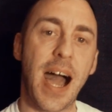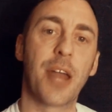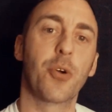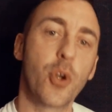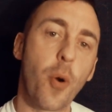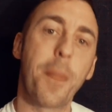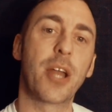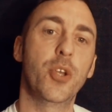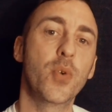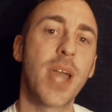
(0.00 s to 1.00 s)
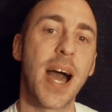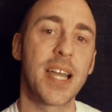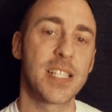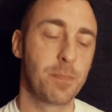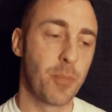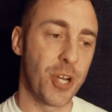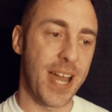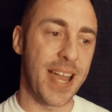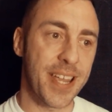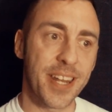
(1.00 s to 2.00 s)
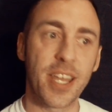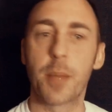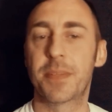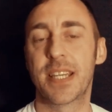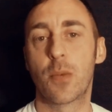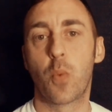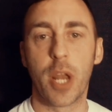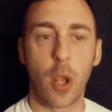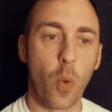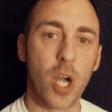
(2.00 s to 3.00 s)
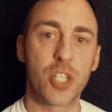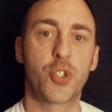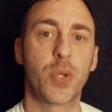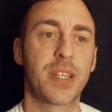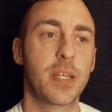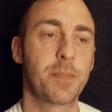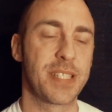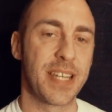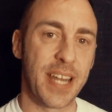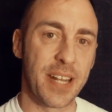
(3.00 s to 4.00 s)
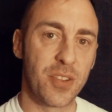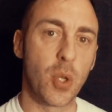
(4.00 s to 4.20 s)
I don't know about you guys, but I kind of get upset when I watch trick tips and I